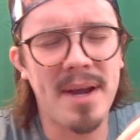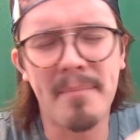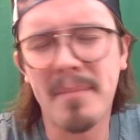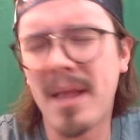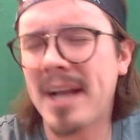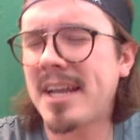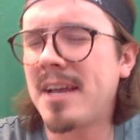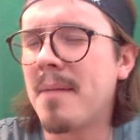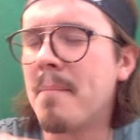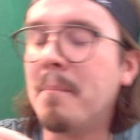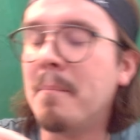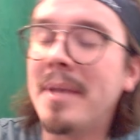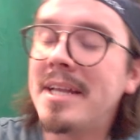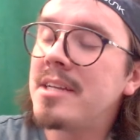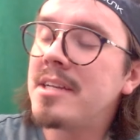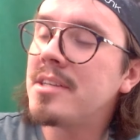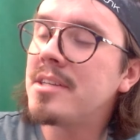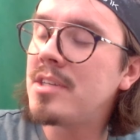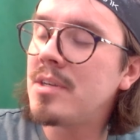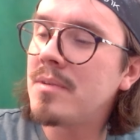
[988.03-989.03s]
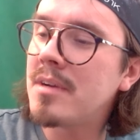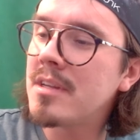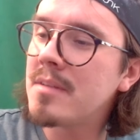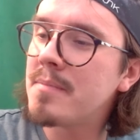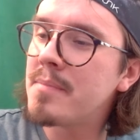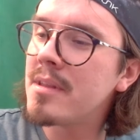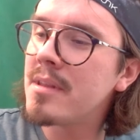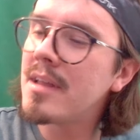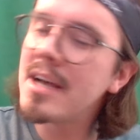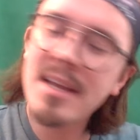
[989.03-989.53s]
I'm not committed to it,
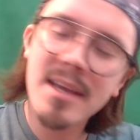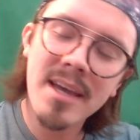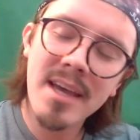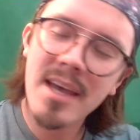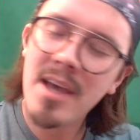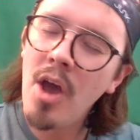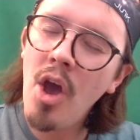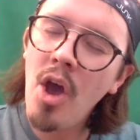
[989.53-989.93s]
but, like,